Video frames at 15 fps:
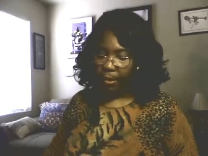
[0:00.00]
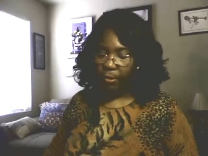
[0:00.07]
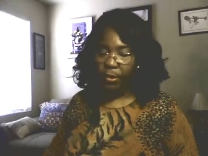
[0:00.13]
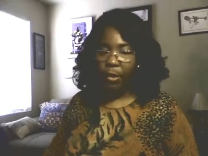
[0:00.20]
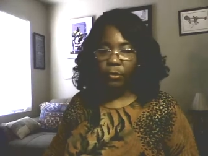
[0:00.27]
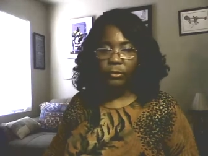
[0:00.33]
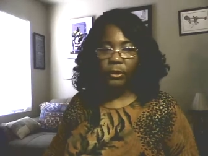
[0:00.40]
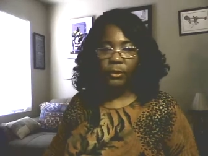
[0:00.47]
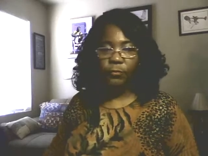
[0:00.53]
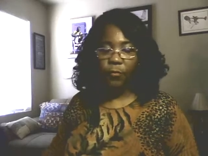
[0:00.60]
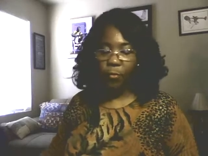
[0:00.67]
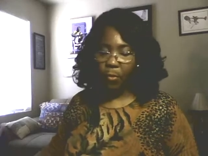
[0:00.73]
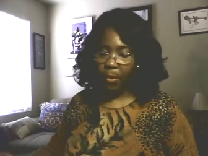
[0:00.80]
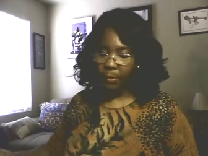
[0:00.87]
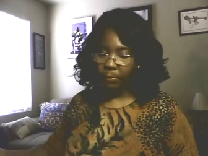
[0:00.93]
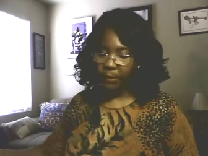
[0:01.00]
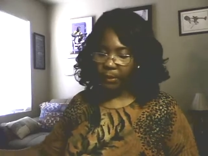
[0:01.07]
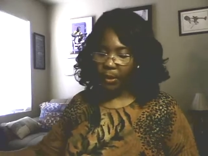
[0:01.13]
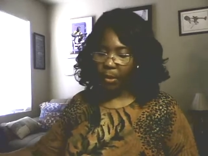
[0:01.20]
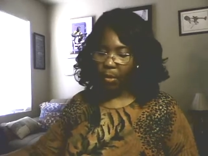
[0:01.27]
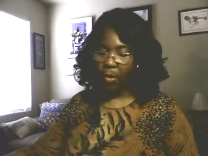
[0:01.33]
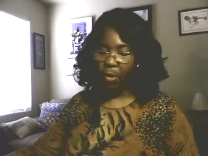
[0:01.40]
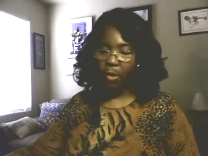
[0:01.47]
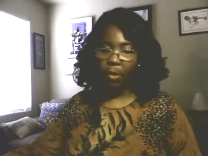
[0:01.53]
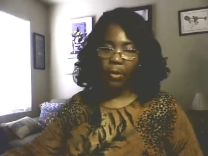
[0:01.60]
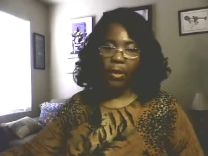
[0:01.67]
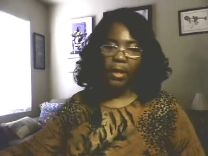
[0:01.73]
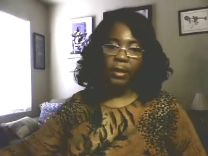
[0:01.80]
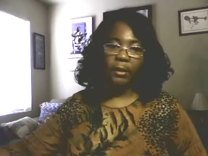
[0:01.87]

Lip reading: those forms are